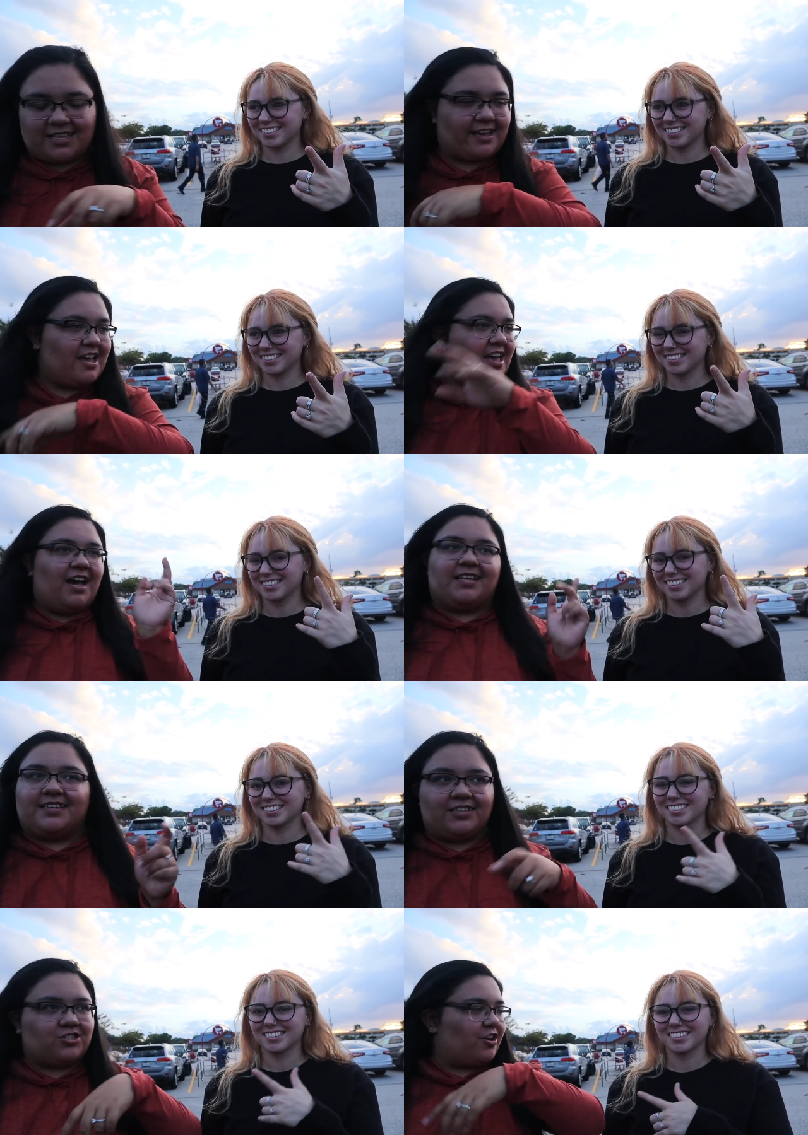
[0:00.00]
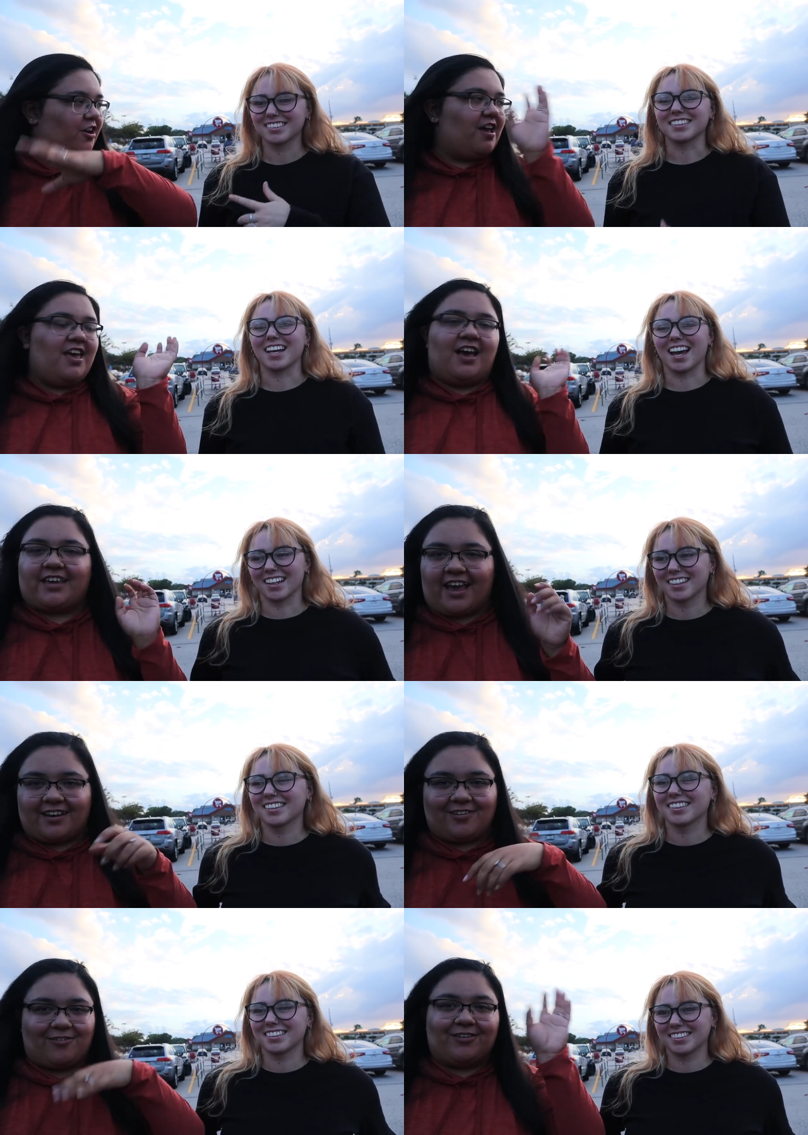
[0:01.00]
Speaker 1: like a T-shirt, yeah. a
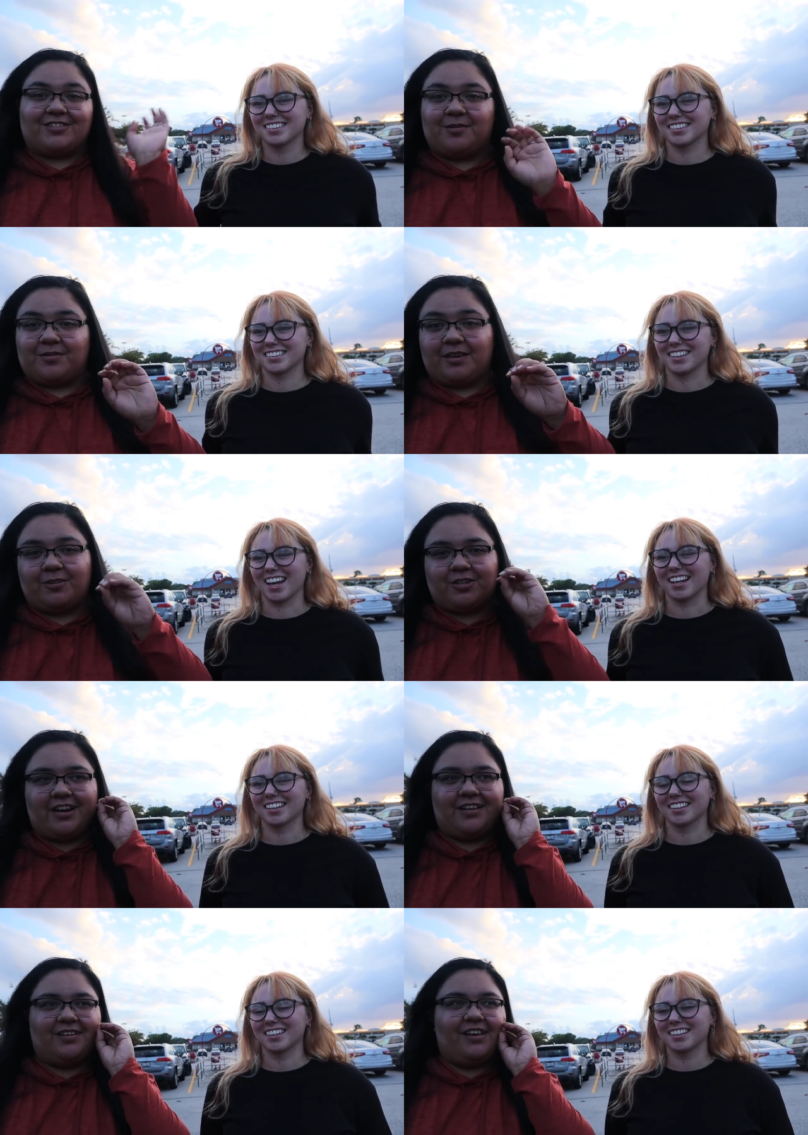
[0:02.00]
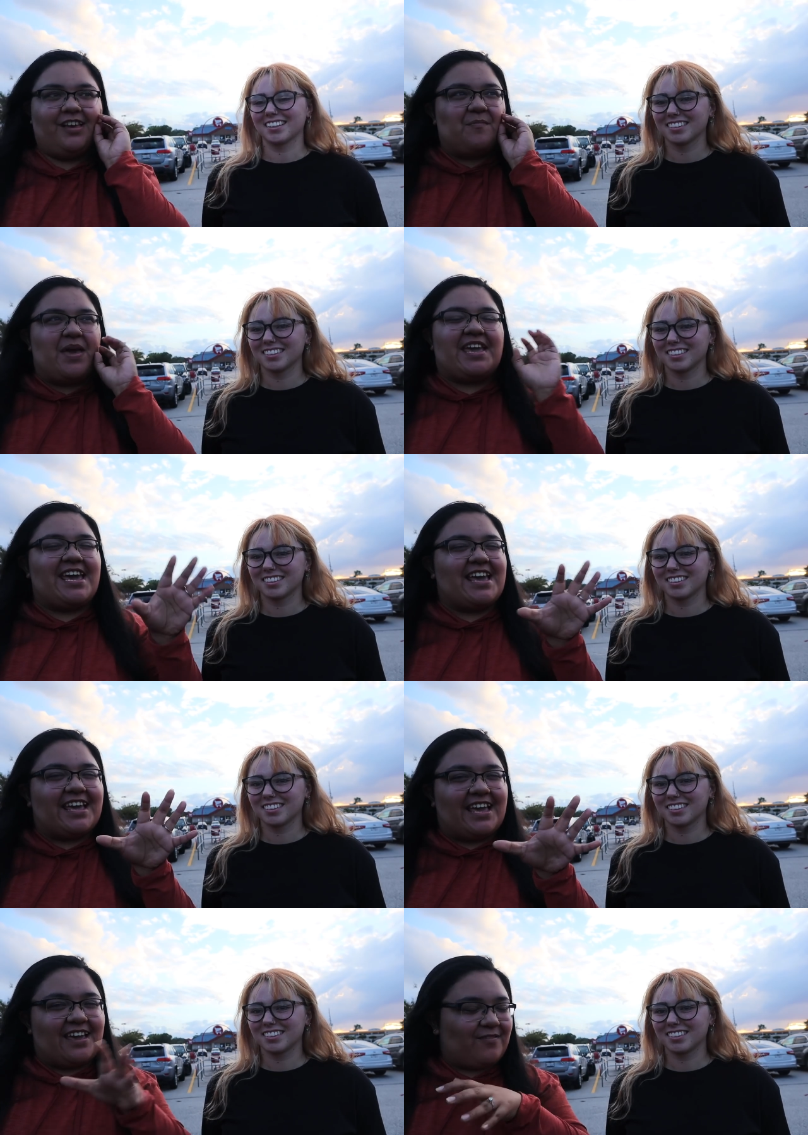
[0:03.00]
candle, or something. Yeah. We're trying to make it
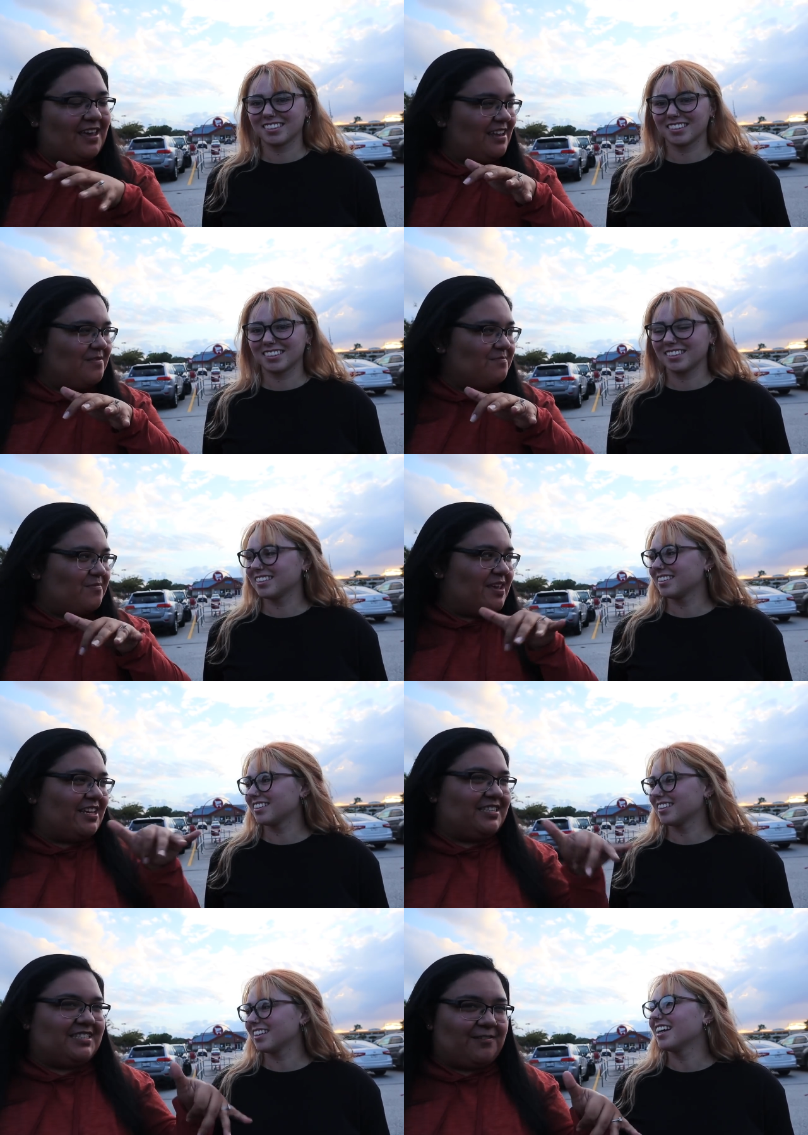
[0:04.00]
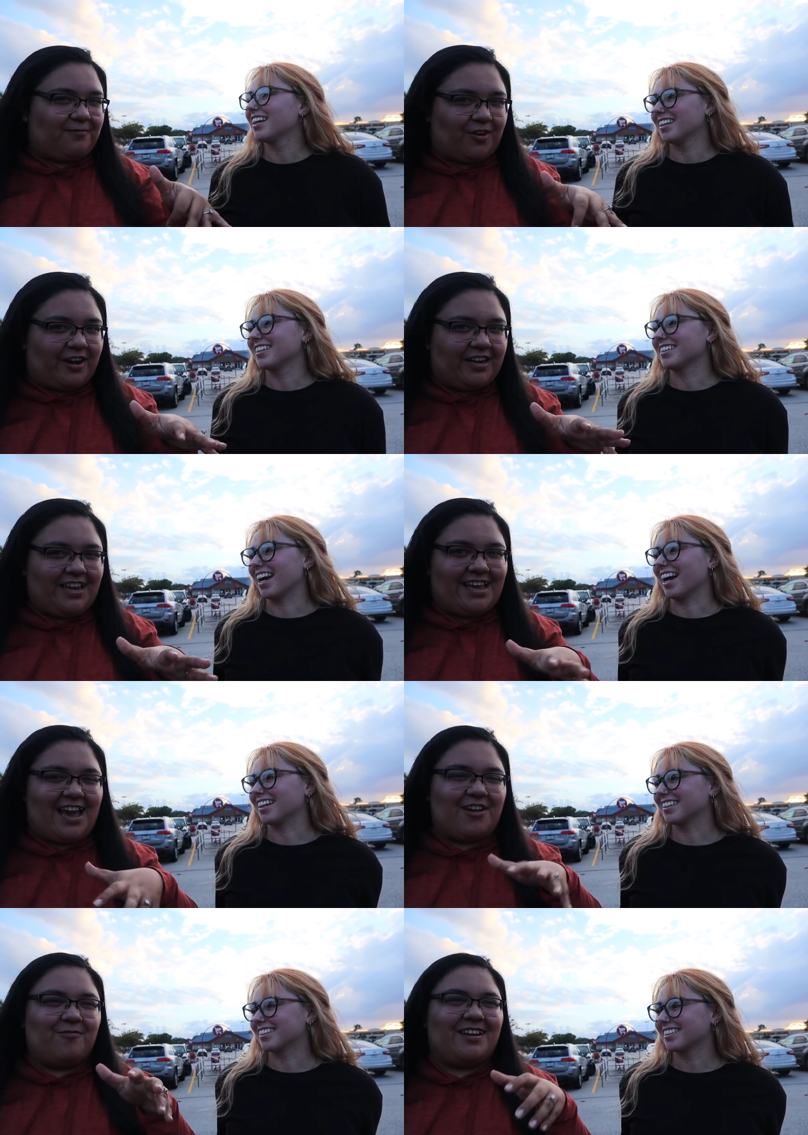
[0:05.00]
even, but make it different. Yeah. Like
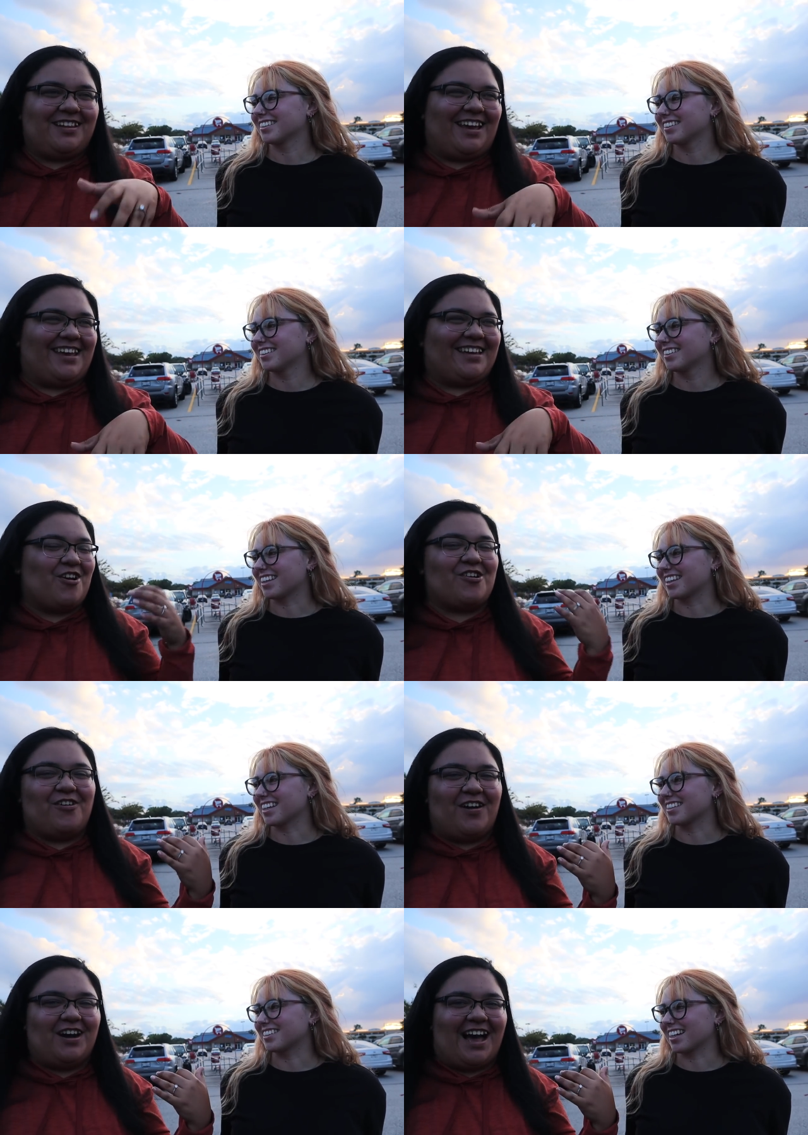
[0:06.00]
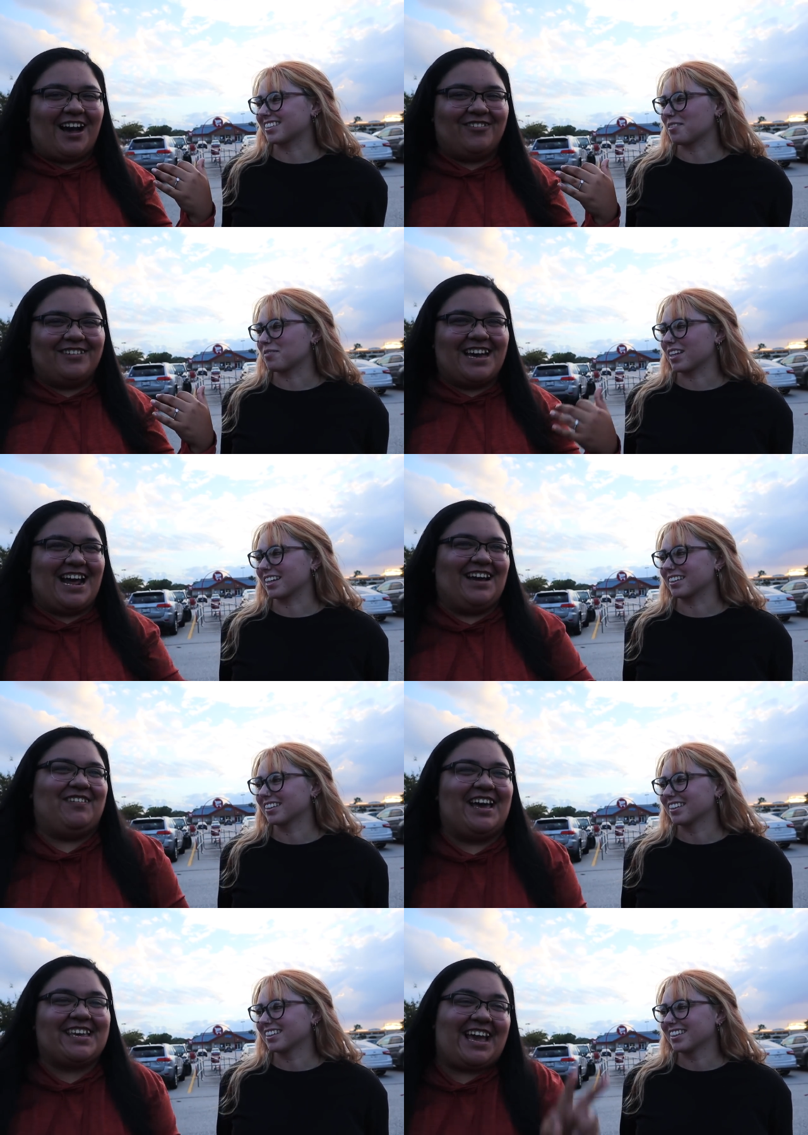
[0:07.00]
I don't want to like her go all out, thing. and I'm
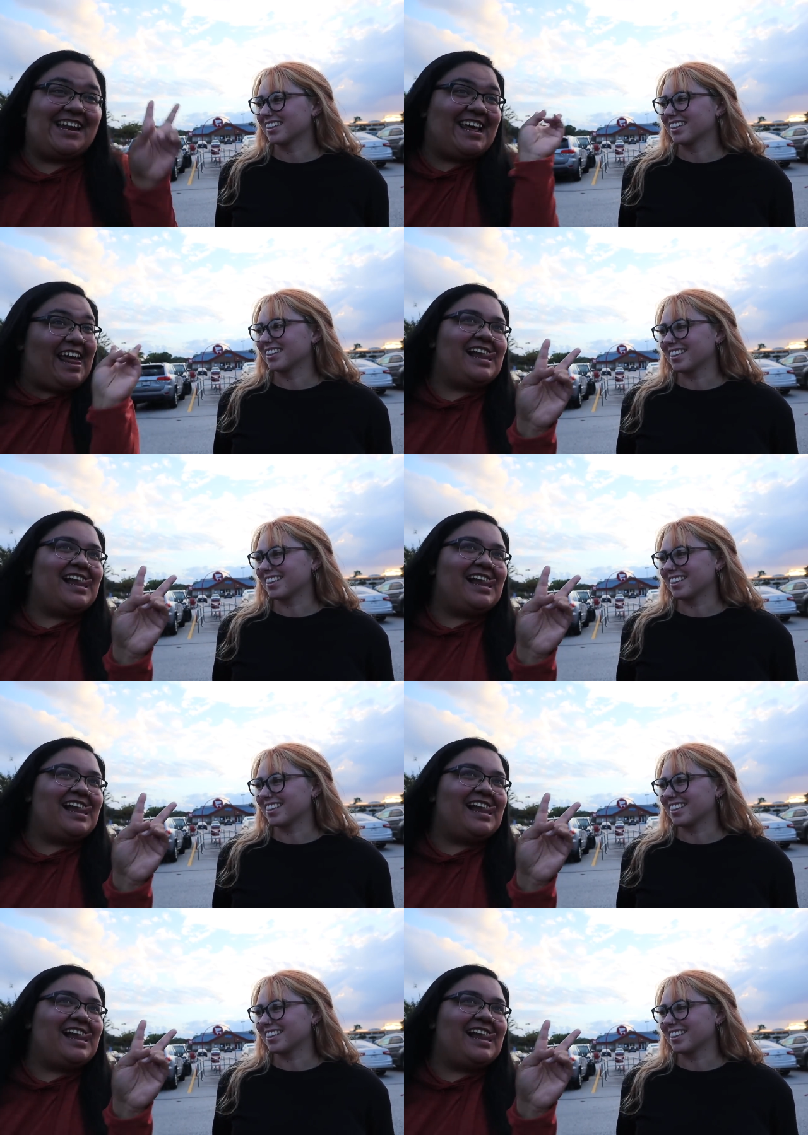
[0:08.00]
like candy,